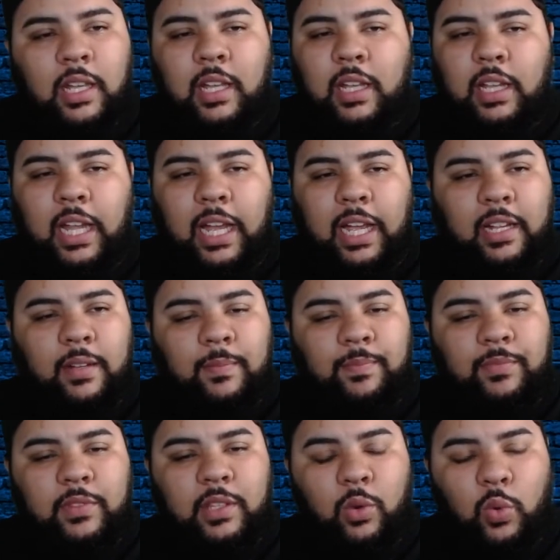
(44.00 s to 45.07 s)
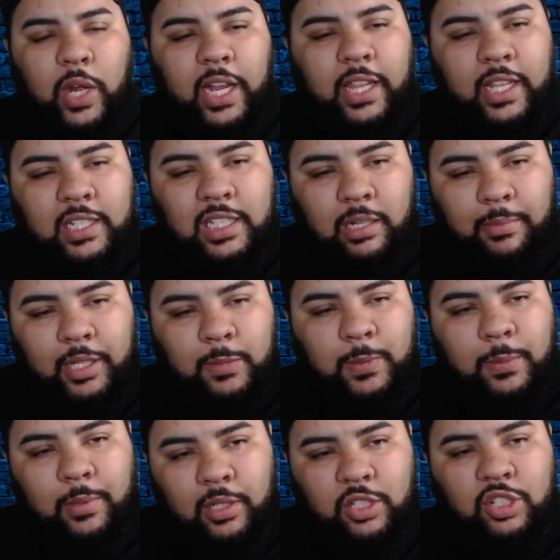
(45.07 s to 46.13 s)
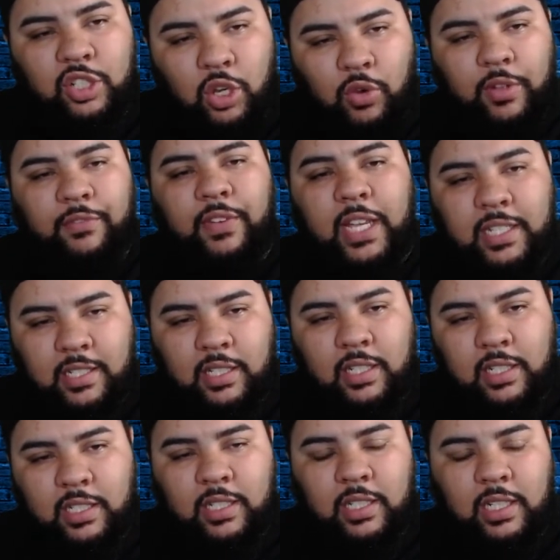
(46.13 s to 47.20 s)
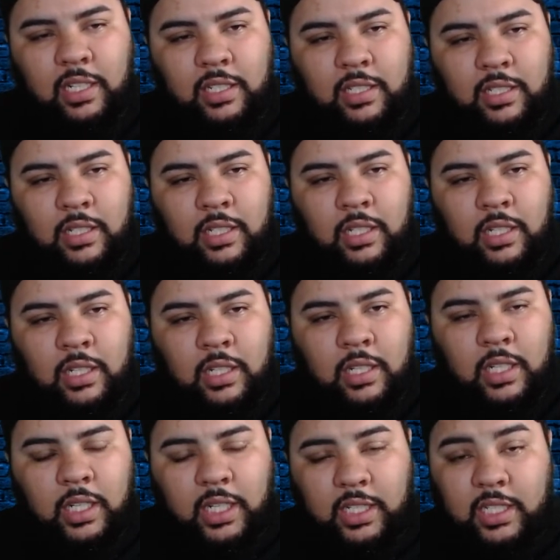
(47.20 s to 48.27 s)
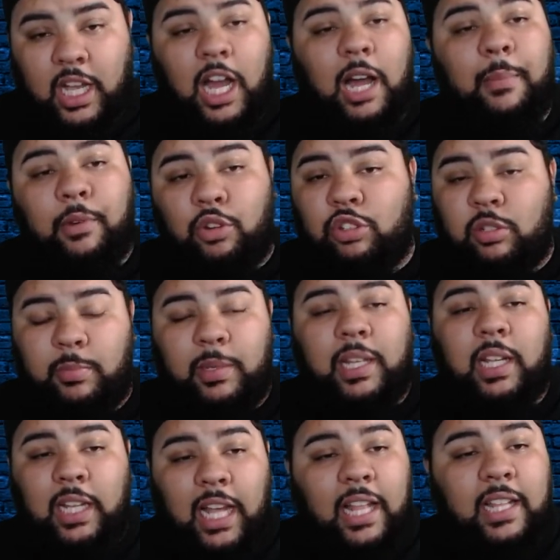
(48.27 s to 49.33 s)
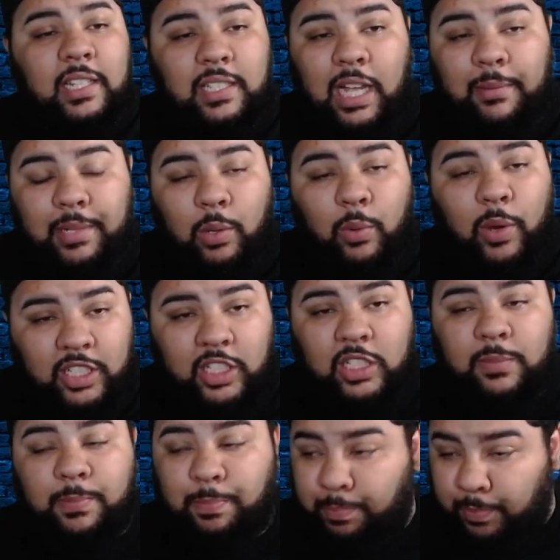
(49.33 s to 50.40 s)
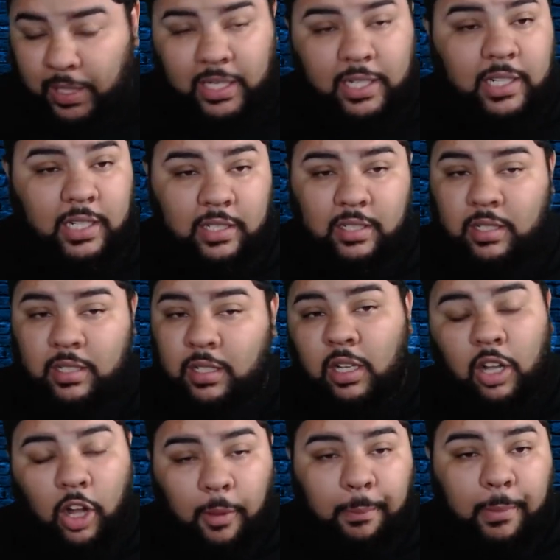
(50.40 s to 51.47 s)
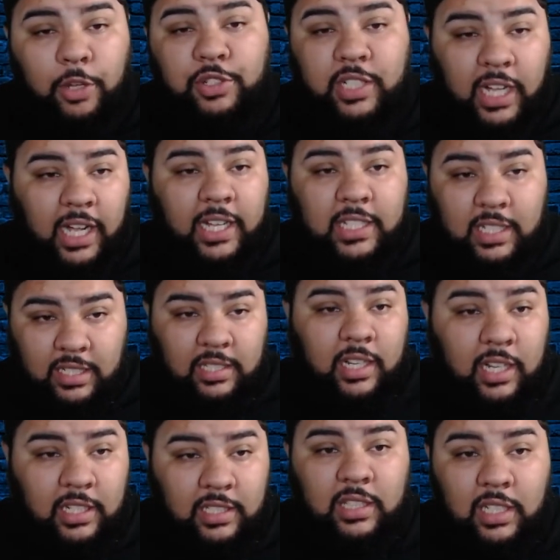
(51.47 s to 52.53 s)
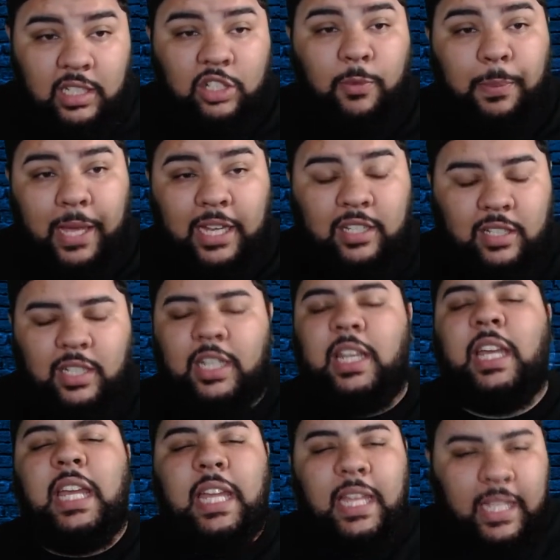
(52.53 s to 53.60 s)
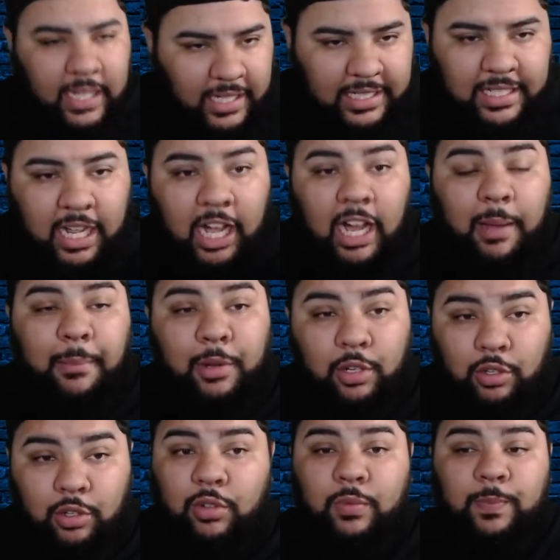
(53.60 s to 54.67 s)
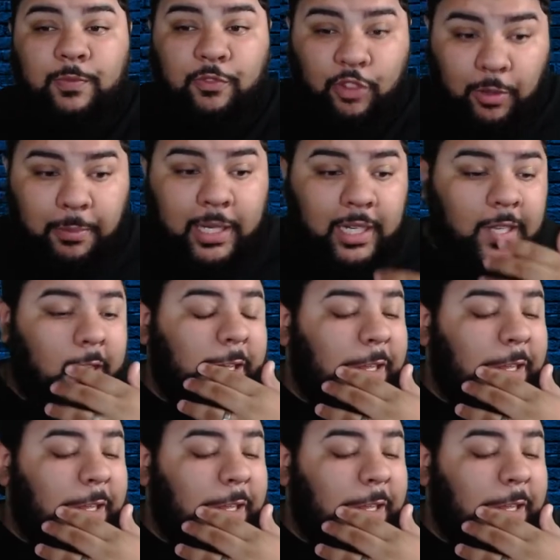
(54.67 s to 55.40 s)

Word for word: Like the way that some of these people are so invested in these things is comical to me. A lot of these times I watch these pundits on both sides discuss these things so passionately, it's comical for me.